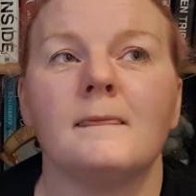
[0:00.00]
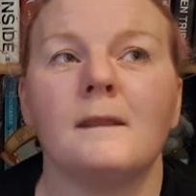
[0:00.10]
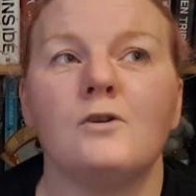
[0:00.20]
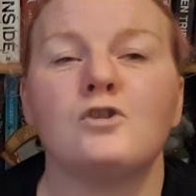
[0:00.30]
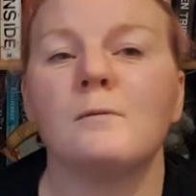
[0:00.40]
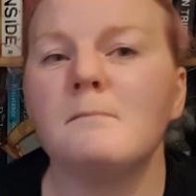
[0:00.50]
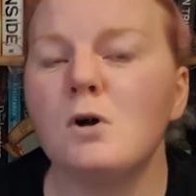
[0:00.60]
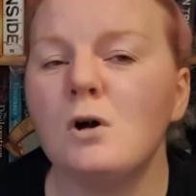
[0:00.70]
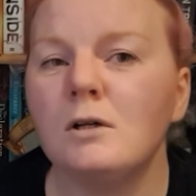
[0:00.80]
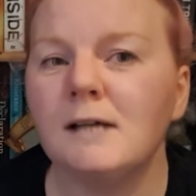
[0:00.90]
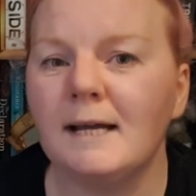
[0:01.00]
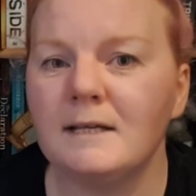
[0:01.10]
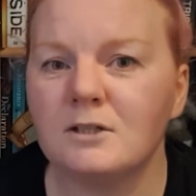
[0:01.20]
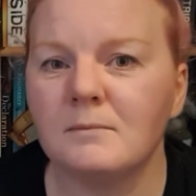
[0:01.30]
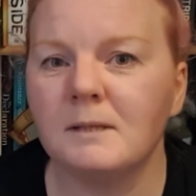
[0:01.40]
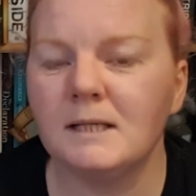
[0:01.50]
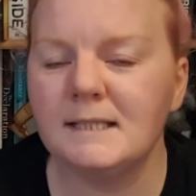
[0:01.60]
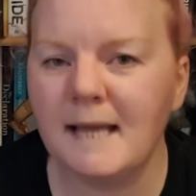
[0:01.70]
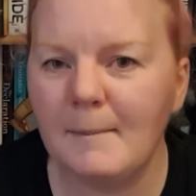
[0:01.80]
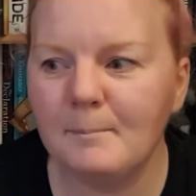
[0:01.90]
some more like some
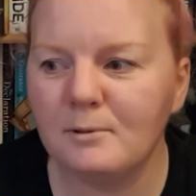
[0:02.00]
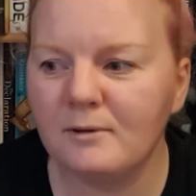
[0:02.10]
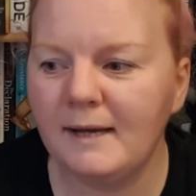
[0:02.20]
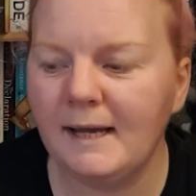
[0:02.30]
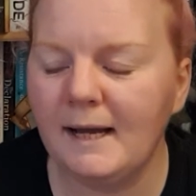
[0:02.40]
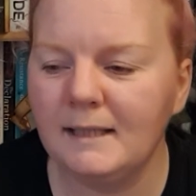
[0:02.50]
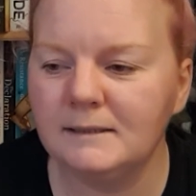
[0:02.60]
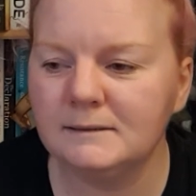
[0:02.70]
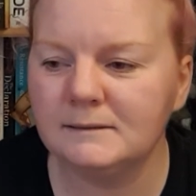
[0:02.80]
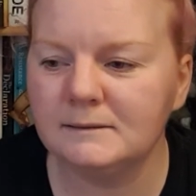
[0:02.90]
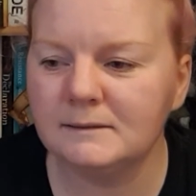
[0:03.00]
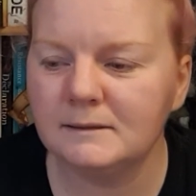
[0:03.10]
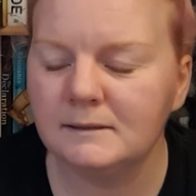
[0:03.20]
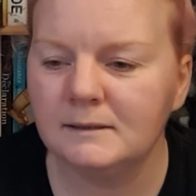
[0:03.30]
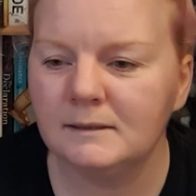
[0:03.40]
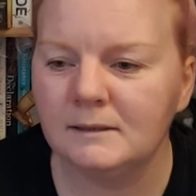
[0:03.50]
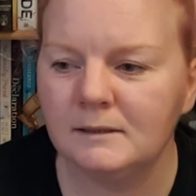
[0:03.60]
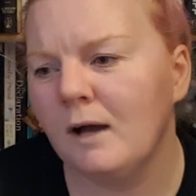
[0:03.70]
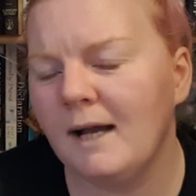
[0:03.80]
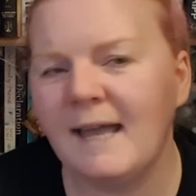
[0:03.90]
contemporary, and
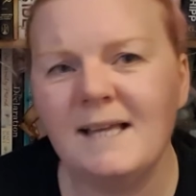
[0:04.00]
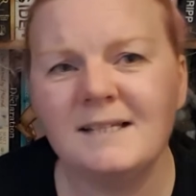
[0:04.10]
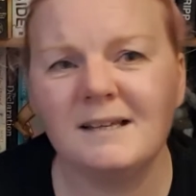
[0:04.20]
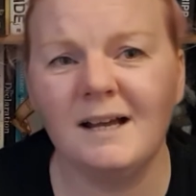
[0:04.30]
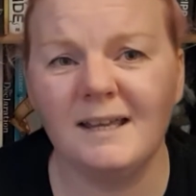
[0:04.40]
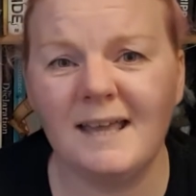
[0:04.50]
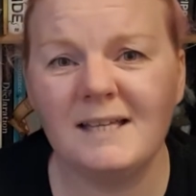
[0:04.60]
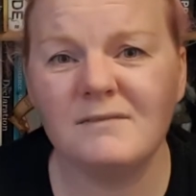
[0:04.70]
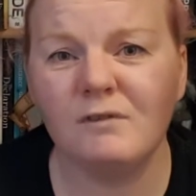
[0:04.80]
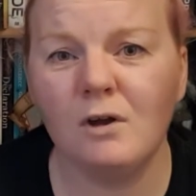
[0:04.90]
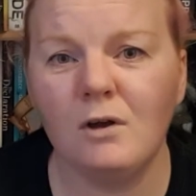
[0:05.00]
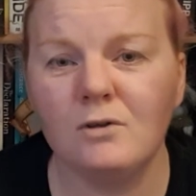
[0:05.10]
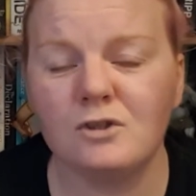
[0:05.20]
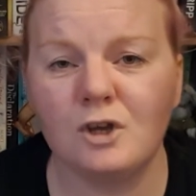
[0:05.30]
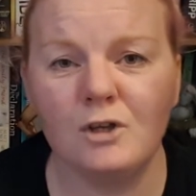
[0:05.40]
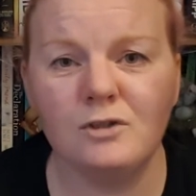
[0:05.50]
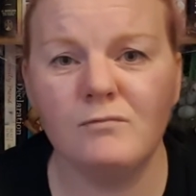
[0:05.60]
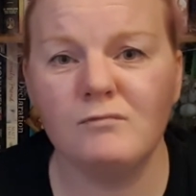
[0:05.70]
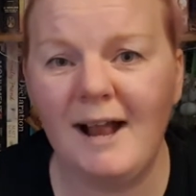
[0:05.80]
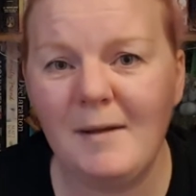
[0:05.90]
I guess for
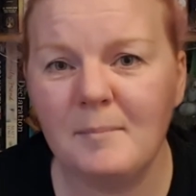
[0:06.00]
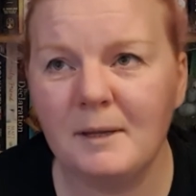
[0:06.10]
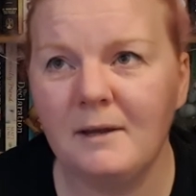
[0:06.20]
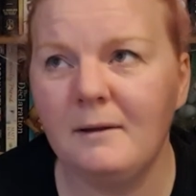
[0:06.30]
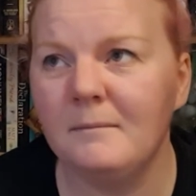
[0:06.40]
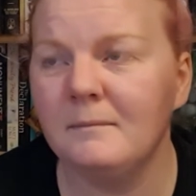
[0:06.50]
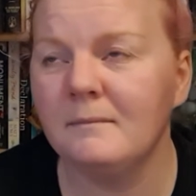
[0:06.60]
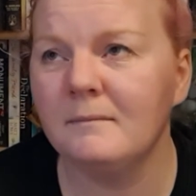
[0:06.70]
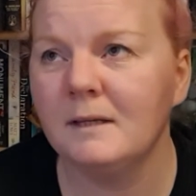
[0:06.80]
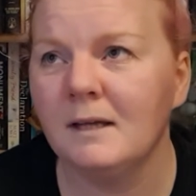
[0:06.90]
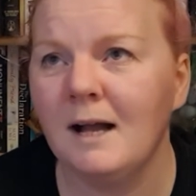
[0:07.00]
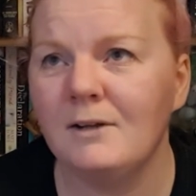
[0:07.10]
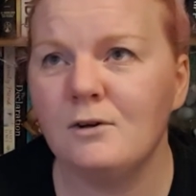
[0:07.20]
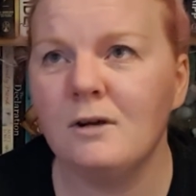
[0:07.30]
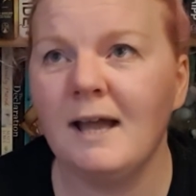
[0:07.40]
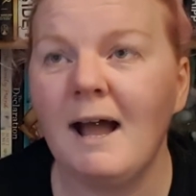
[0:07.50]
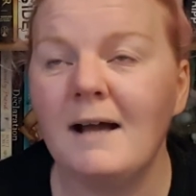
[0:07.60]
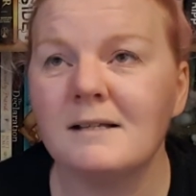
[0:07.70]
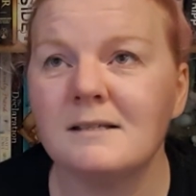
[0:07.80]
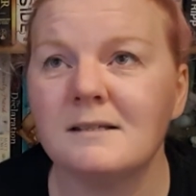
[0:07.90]
certain rep, I know
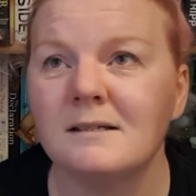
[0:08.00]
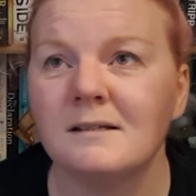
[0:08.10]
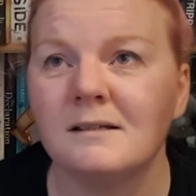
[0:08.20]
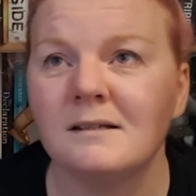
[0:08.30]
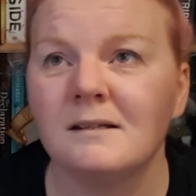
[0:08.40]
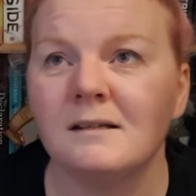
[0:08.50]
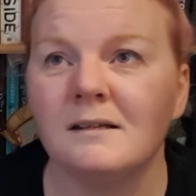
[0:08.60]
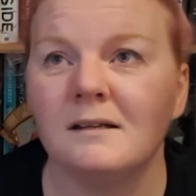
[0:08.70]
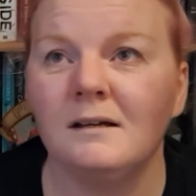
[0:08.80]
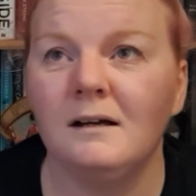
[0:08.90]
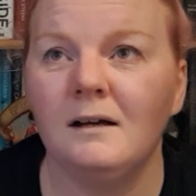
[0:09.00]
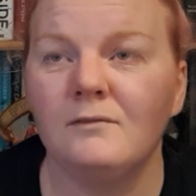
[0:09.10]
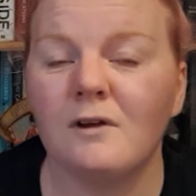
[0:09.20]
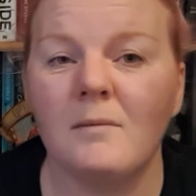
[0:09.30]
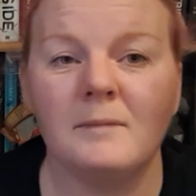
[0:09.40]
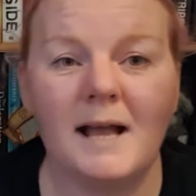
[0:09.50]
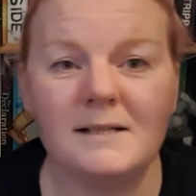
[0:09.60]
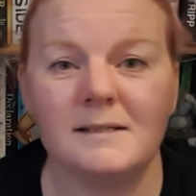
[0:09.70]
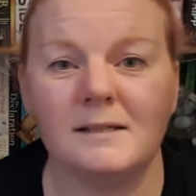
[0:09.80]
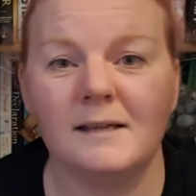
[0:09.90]
Kaz from
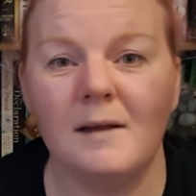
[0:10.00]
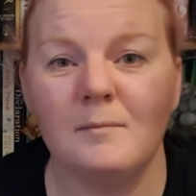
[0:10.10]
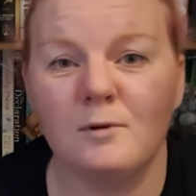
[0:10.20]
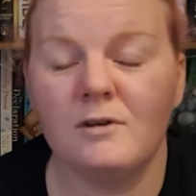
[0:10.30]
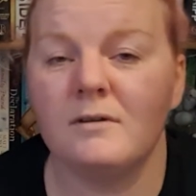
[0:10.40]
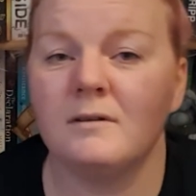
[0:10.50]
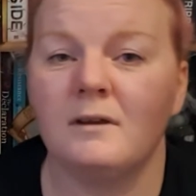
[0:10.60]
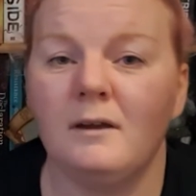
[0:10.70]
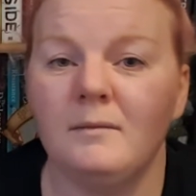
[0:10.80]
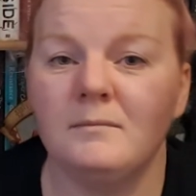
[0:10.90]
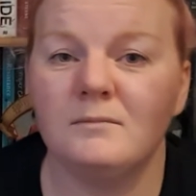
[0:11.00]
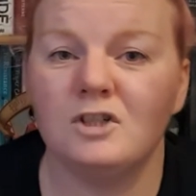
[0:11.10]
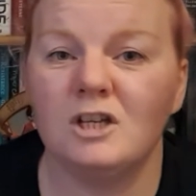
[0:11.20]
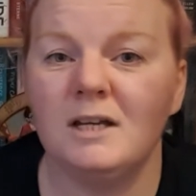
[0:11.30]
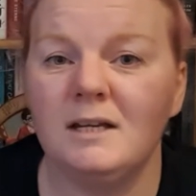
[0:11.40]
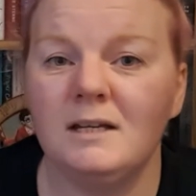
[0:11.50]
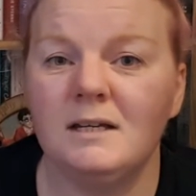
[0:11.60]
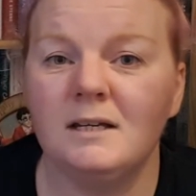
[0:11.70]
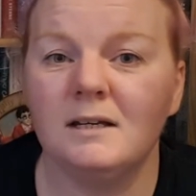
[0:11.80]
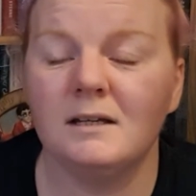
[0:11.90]
Cats and Camera, she